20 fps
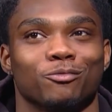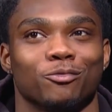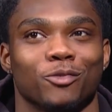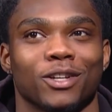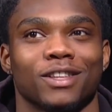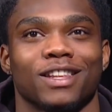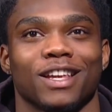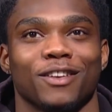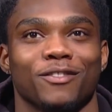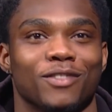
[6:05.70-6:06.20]

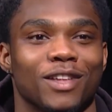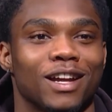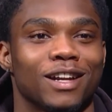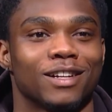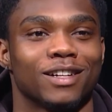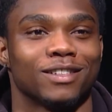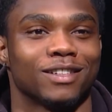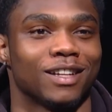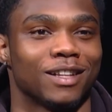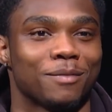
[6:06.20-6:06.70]
what they've
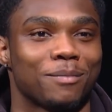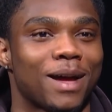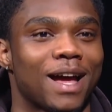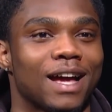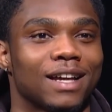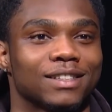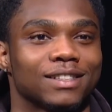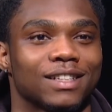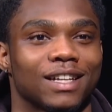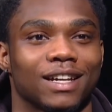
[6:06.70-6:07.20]
done in the
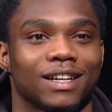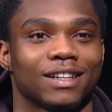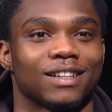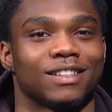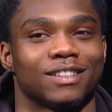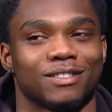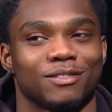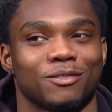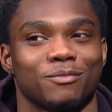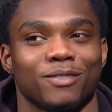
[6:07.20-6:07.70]
past, like
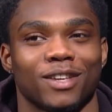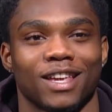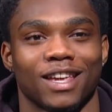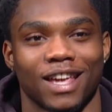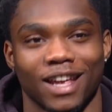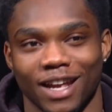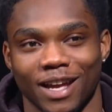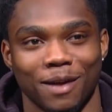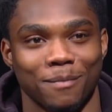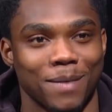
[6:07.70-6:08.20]

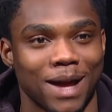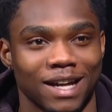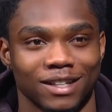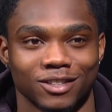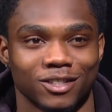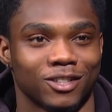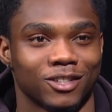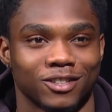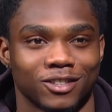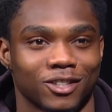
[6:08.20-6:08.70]
getting a
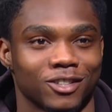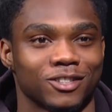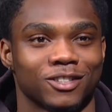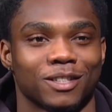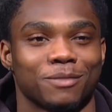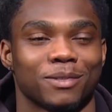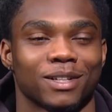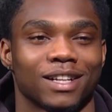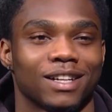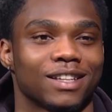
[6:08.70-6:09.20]
master's or
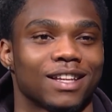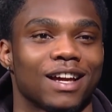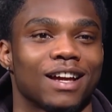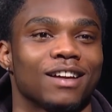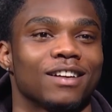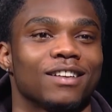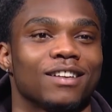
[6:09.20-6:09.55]
something like that.